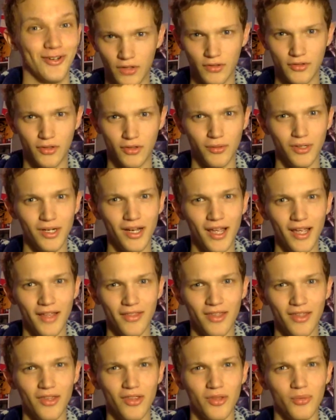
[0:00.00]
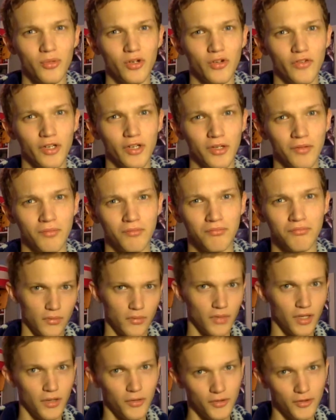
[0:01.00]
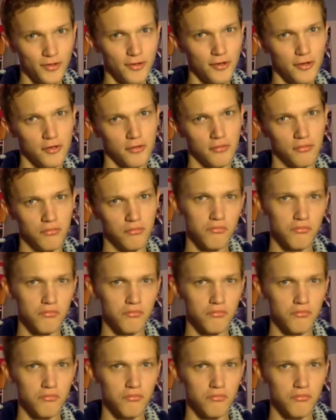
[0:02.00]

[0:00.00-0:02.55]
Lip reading: And so what did I think of the movie? That was good.